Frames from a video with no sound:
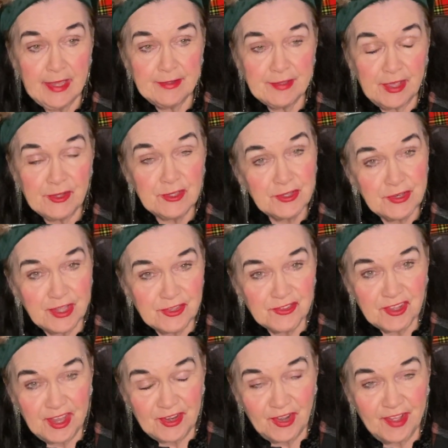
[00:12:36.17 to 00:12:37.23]
including
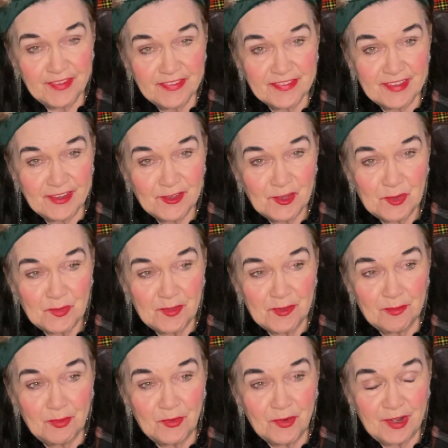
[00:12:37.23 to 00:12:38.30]
Jane Austen, who
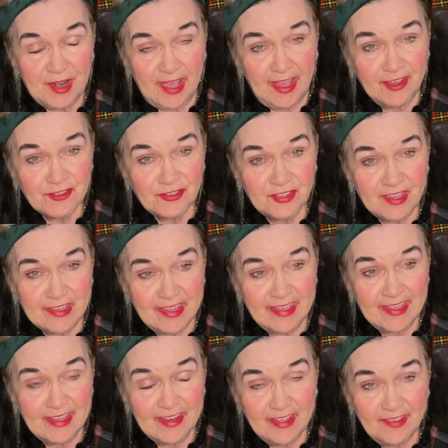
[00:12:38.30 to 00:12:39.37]
was born
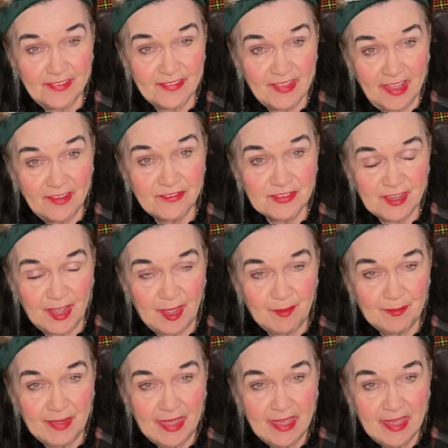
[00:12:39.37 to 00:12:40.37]
actually in his lifetime.